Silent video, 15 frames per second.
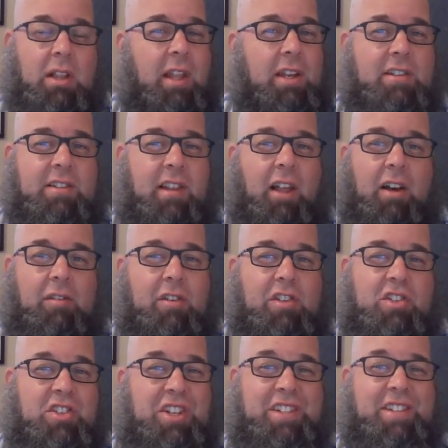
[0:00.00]
Let us love
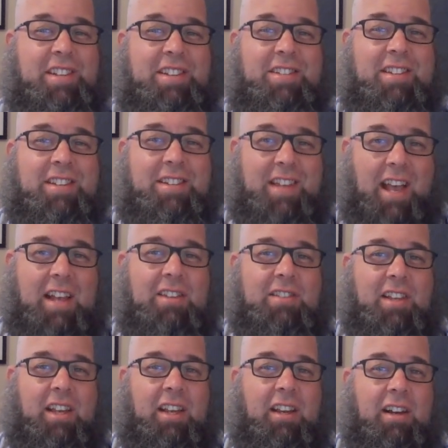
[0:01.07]
as Jesus is
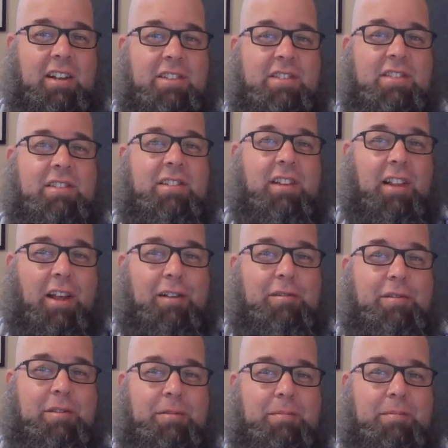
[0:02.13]
asking us to love.